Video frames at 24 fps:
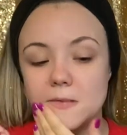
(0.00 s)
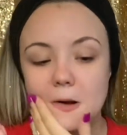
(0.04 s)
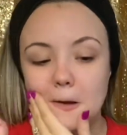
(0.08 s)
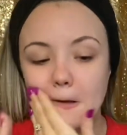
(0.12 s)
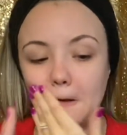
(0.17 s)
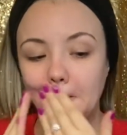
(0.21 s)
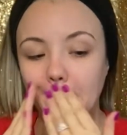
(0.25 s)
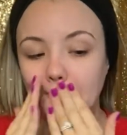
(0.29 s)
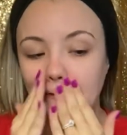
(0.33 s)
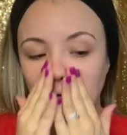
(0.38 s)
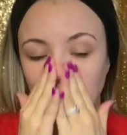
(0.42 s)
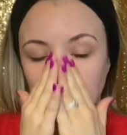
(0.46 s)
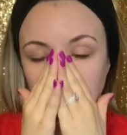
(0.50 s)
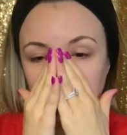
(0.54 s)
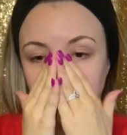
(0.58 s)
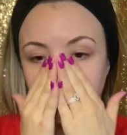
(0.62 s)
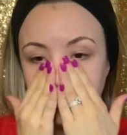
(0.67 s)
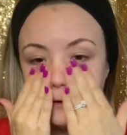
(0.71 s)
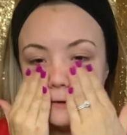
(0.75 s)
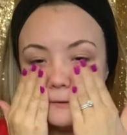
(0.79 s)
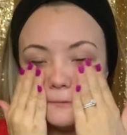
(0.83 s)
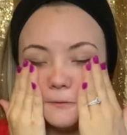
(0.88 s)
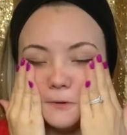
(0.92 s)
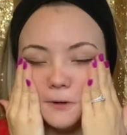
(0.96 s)
Another
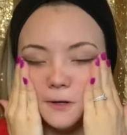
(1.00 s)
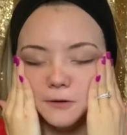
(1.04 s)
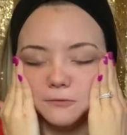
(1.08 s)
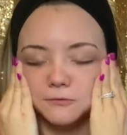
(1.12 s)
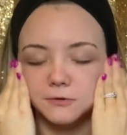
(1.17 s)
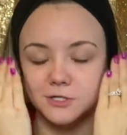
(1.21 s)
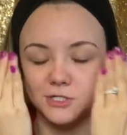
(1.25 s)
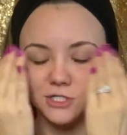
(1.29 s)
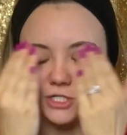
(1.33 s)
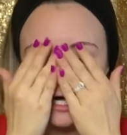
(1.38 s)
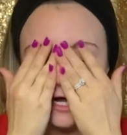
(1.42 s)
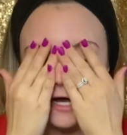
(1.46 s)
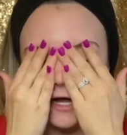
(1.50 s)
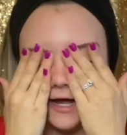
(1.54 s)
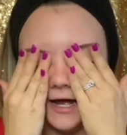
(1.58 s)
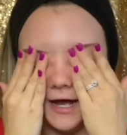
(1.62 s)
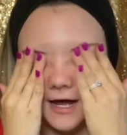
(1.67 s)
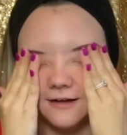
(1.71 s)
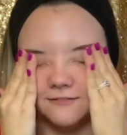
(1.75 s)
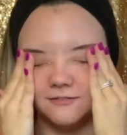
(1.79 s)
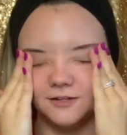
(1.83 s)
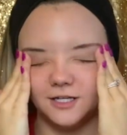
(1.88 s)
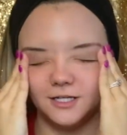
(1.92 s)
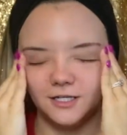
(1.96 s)
good one, which I
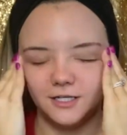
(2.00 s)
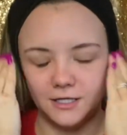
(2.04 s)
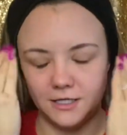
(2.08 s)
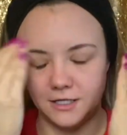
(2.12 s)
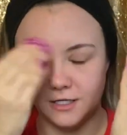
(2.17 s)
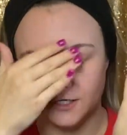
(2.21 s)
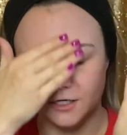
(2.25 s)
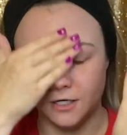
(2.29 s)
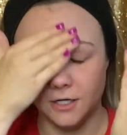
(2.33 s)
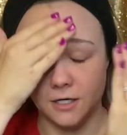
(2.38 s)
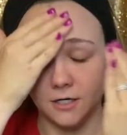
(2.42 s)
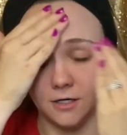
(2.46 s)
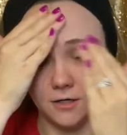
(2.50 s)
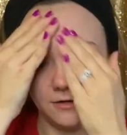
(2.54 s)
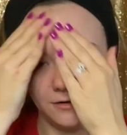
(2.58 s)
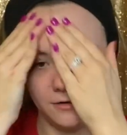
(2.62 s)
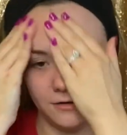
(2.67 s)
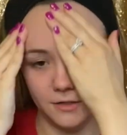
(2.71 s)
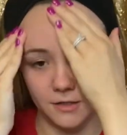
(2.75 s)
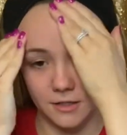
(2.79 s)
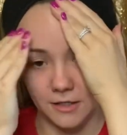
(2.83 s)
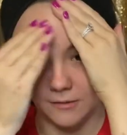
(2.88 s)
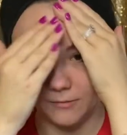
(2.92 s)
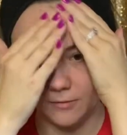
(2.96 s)
have in here,
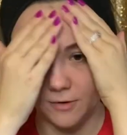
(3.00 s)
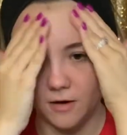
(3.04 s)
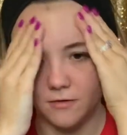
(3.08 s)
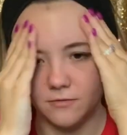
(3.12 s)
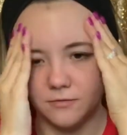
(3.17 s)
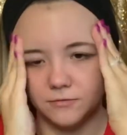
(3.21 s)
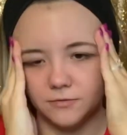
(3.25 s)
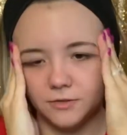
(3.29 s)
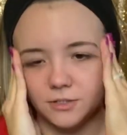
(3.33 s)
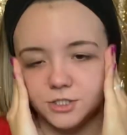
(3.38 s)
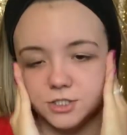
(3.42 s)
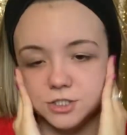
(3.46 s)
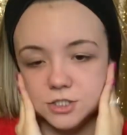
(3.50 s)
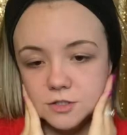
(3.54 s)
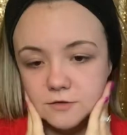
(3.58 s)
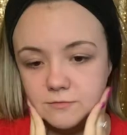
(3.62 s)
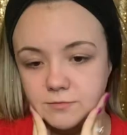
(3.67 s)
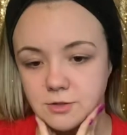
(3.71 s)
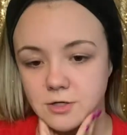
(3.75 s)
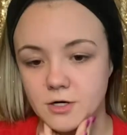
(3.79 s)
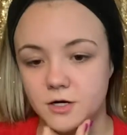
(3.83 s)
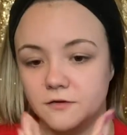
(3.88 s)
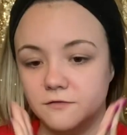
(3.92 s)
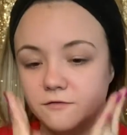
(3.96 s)
and I probably should have
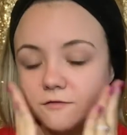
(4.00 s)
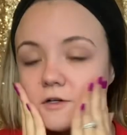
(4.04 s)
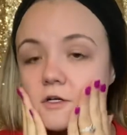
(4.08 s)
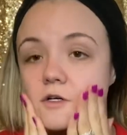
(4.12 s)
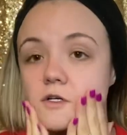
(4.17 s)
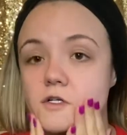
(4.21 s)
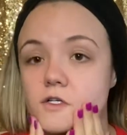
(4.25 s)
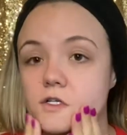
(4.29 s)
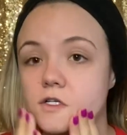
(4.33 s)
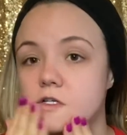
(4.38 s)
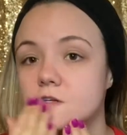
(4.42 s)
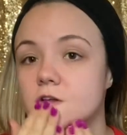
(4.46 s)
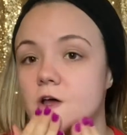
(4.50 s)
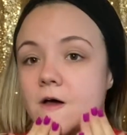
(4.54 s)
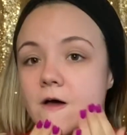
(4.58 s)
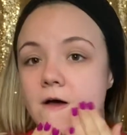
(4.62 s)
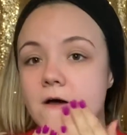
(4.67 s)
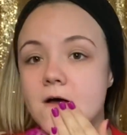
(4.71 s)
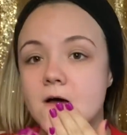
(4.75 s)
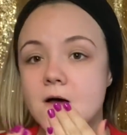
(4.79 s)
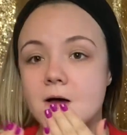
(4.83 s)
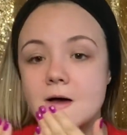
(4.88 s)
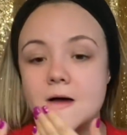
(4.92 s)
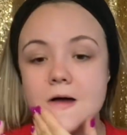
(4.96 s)
put on first,
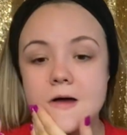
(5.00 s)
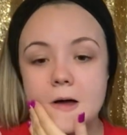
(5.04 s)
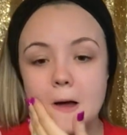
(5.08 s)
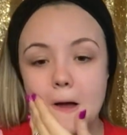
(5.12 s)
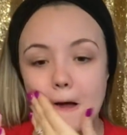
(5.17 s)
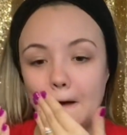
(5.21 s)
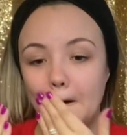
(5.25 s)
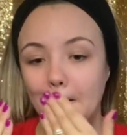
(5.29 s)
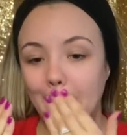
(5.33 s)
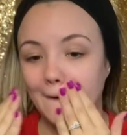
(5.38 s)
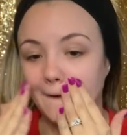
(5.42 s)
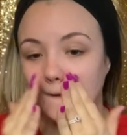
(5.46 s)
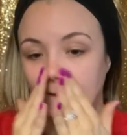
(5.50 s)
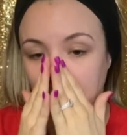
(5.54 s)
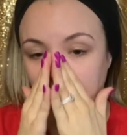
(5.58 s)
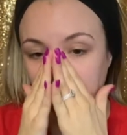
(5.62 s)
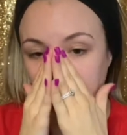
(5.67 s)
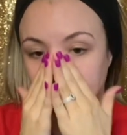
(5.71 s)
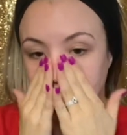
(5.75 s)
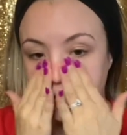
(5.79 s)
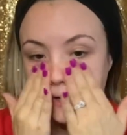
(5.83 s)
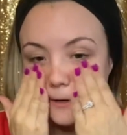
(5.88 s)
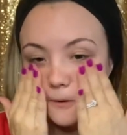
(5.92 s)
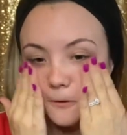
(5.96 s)

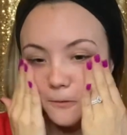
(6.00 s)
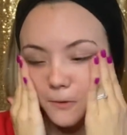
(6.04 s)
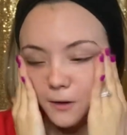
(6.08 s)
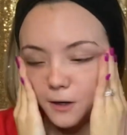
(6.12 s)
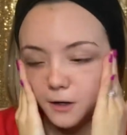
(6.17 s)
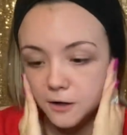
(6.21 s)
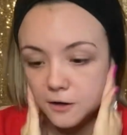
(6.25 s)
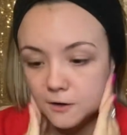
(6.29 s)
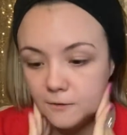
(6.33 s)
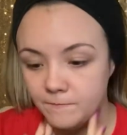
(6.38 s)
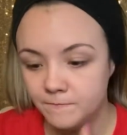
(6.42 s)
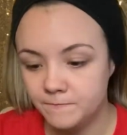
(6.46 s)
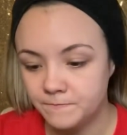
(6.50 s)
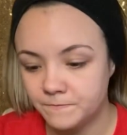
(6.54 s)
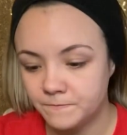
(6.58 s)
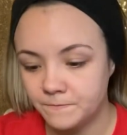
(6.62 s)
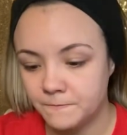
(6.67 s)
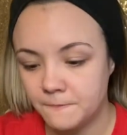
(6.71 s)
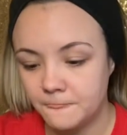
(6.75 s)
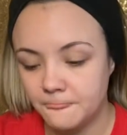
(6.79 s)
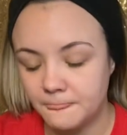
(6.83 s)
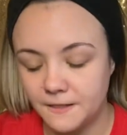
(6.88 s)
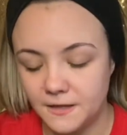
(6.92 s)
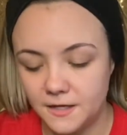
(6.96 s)
but oh well,
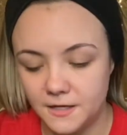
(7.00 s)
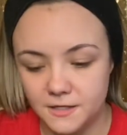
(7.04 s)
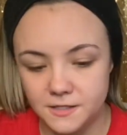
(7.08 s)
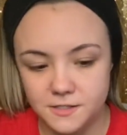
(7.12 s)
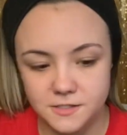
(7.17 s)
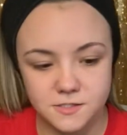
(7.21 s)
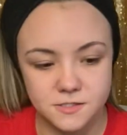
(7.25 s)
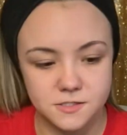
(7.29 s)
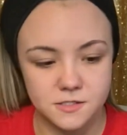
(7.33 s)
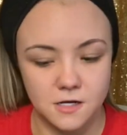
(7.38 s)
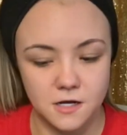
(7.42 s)
is